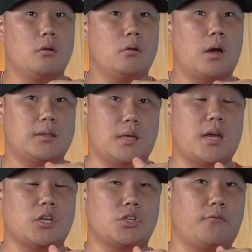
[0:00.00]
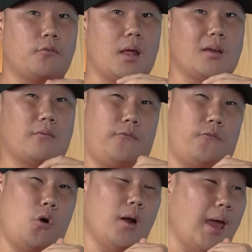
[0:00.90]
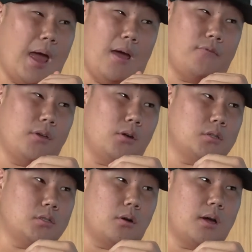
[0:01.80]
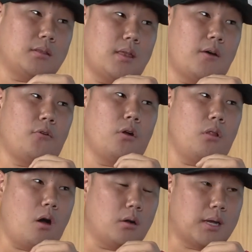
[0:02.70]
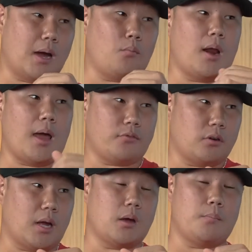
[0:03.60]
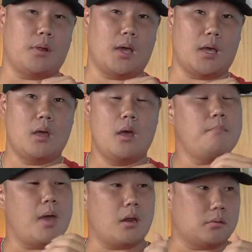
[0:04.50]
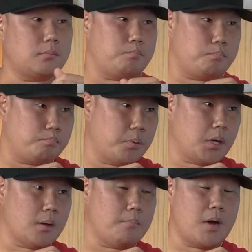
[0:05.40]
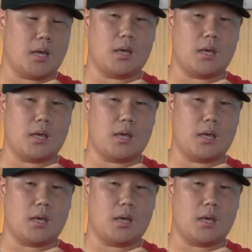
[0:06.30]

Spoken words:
I did that shit for like 4.5 years. So I did that for a long time. Right after I got done playing, made a pretty good money.